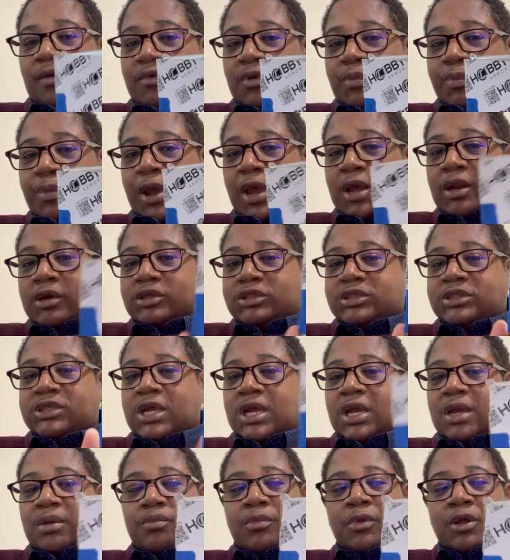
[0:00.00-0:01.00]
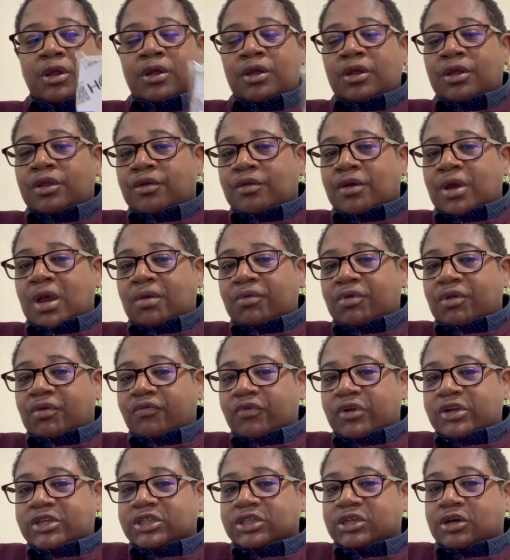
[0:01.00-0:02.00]
your painter's tape, you have your
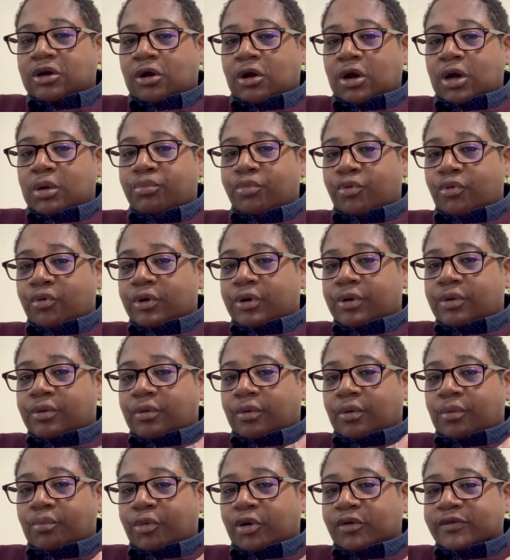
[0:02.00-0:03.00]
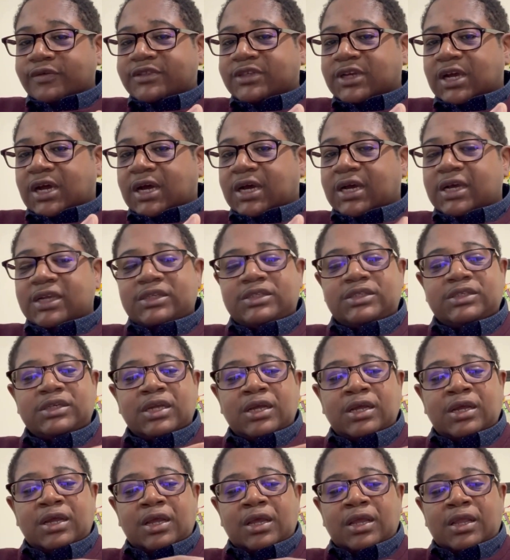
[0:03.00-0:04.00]
rigid cardboard on both sides.
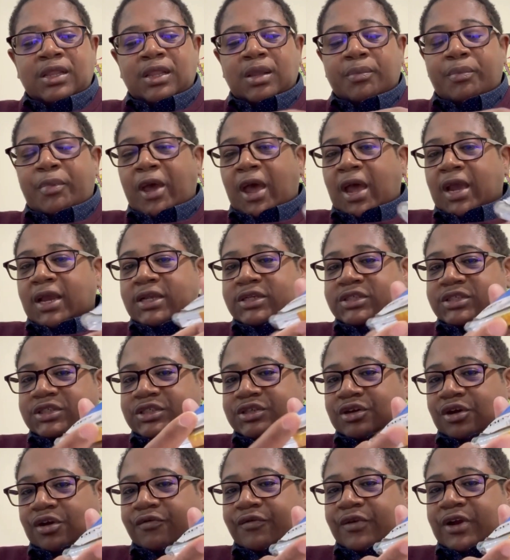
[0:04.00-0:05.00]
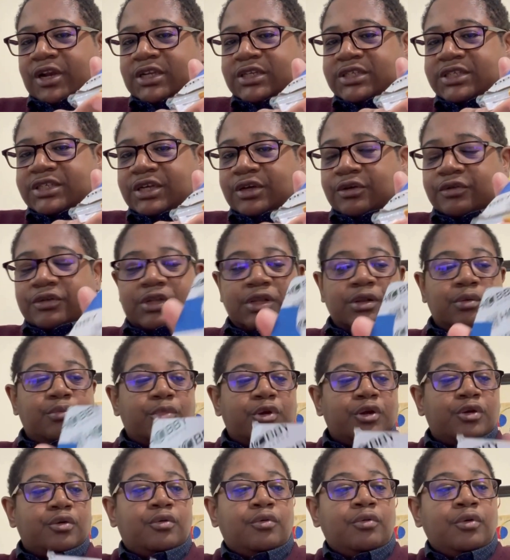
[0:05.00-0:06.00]
The package is already sealed in the
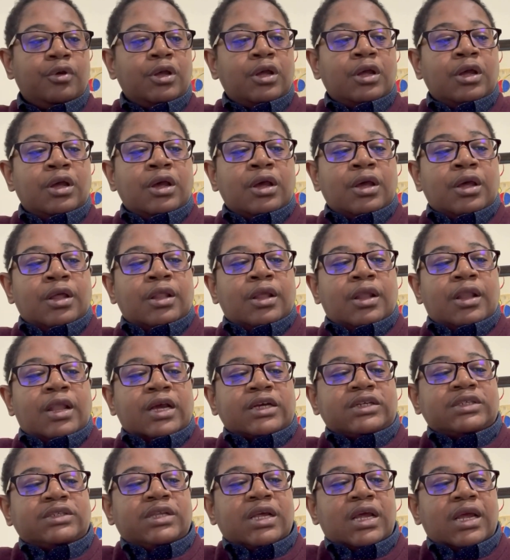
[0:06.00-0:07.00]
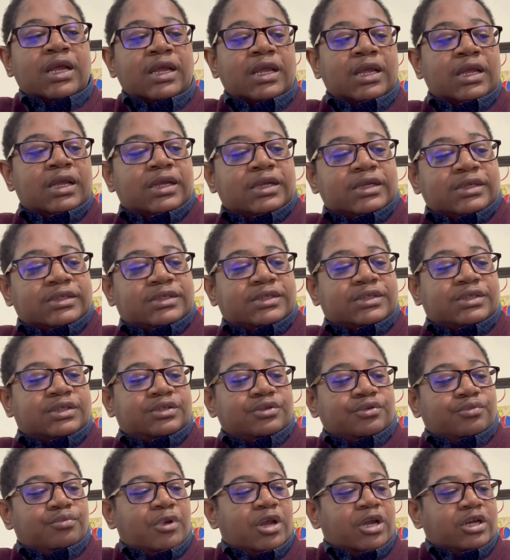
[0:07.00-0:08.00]
middle. The next thing is
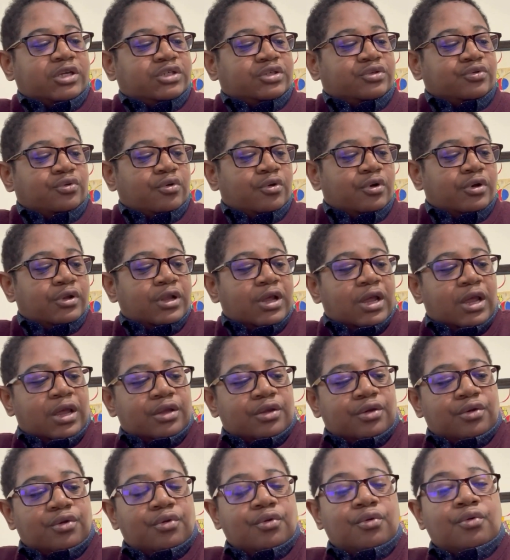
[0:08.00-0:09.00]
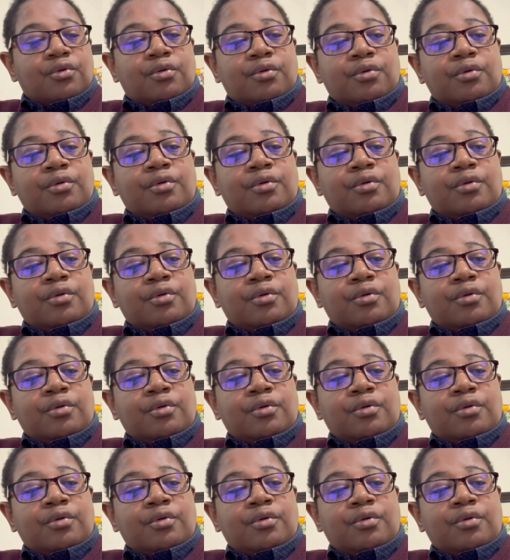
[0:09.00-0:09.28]
to make sure that you,